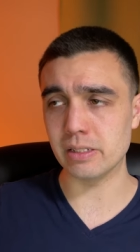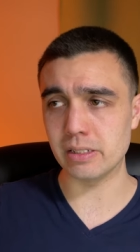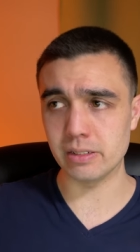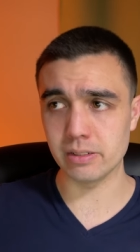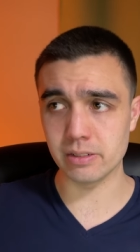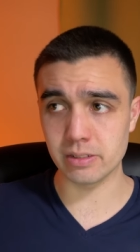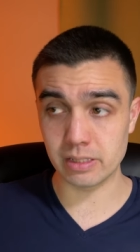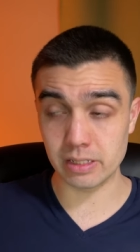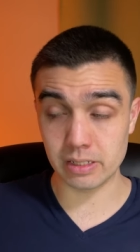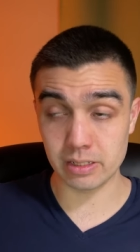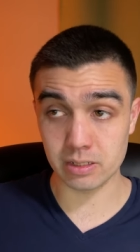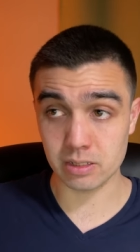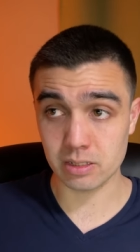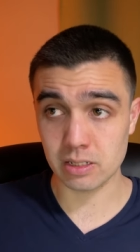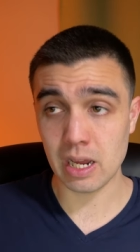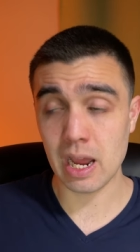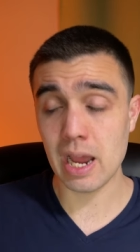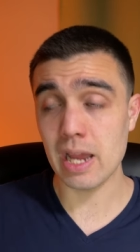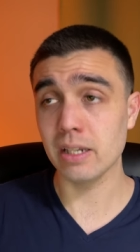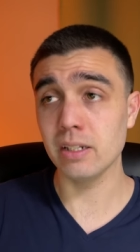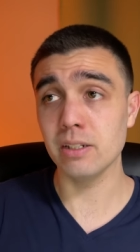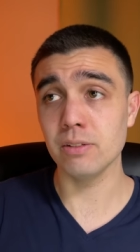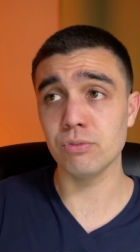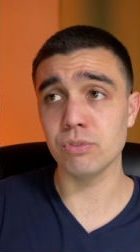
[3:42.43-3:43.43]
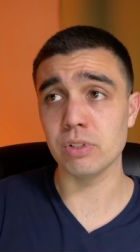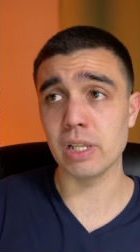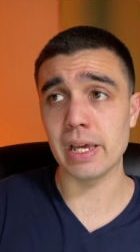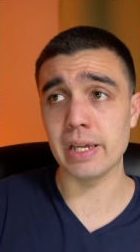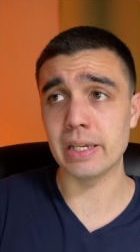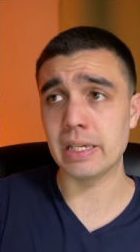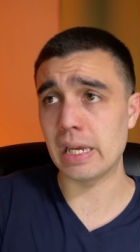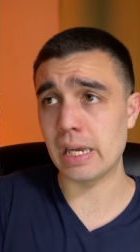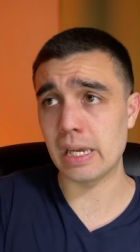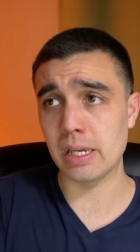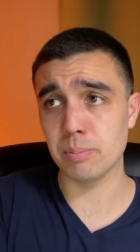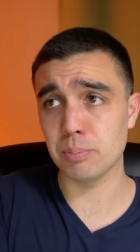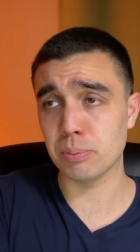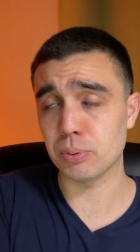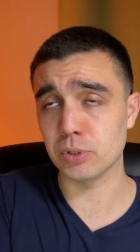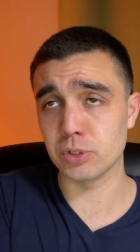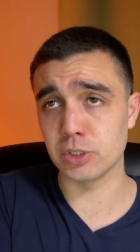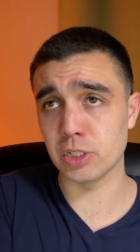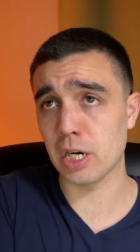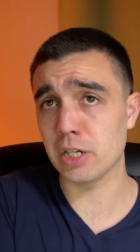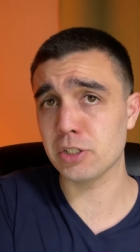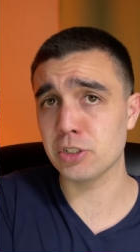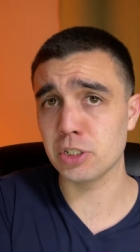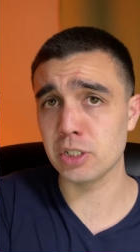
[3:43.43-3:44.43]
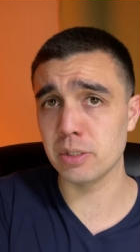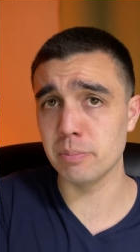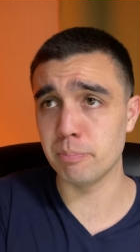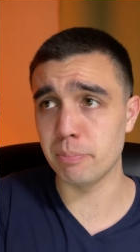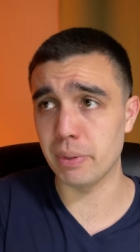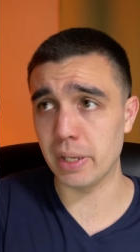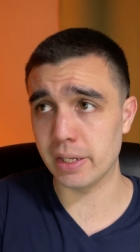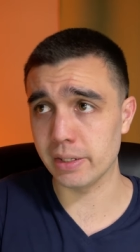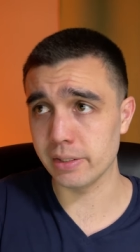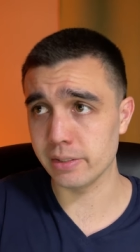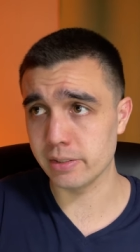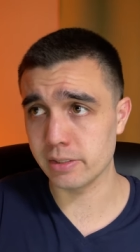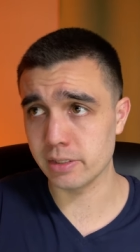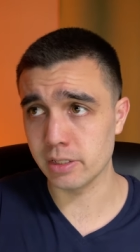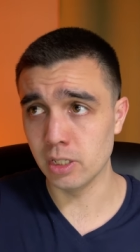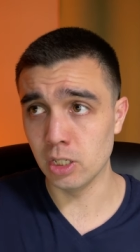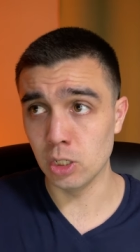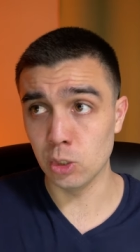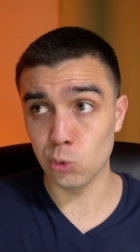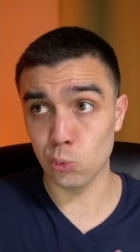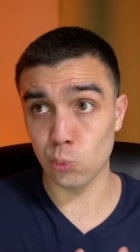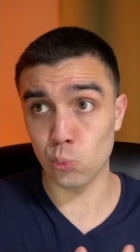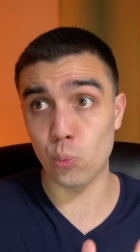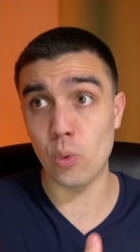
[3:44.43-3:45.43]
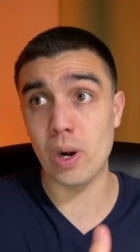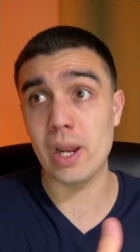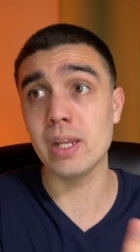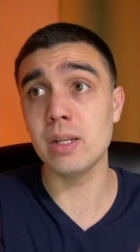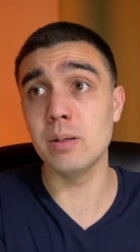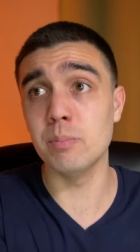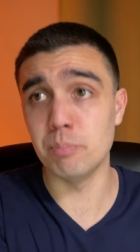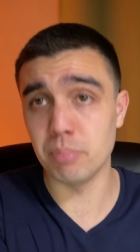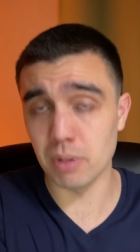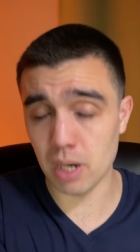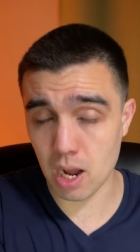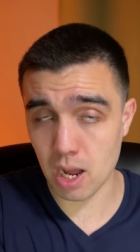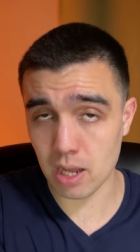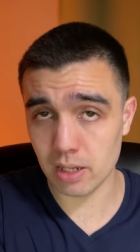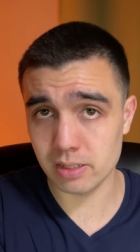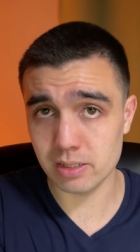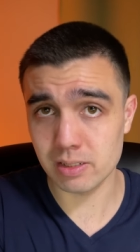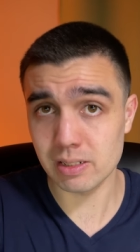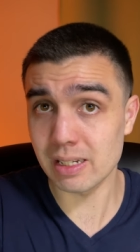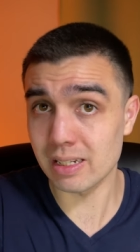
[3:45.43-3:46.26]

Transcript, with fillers: is that it's kind of like a production-based raid boss,